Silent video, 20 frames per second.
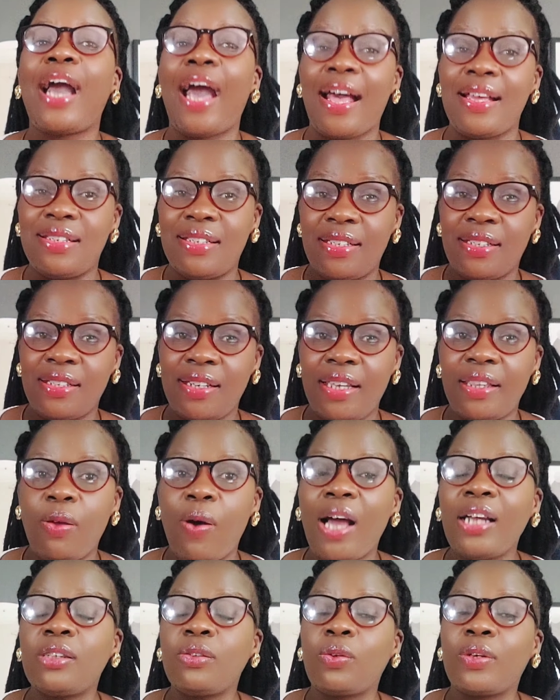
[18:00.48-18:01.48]
catch, they
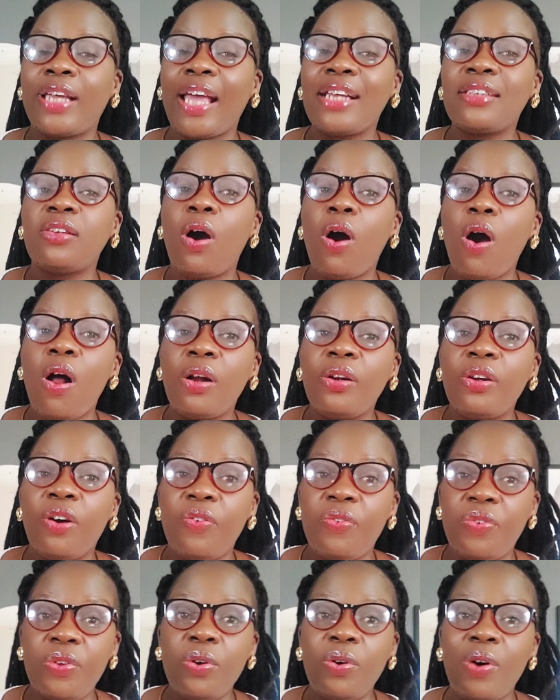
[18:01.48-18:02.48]
want to get hold
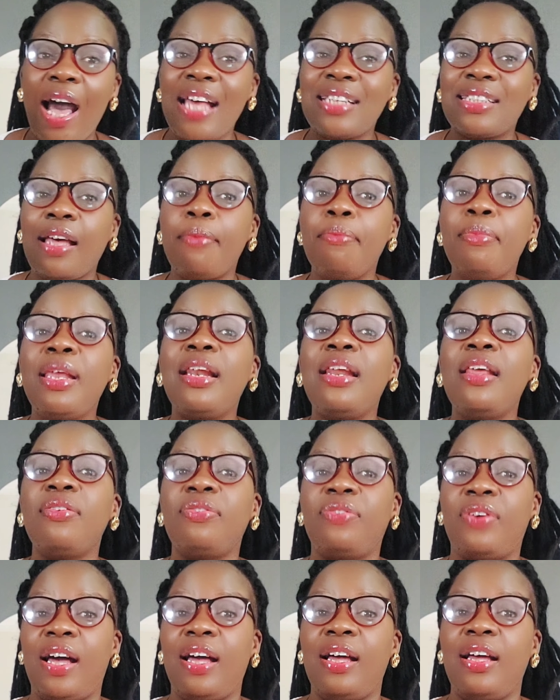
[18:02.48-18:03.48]
of you as a
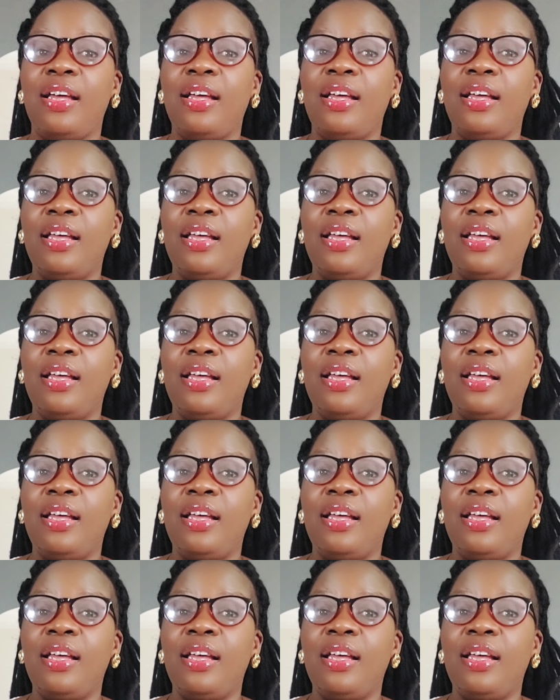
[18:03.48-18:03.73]
believer,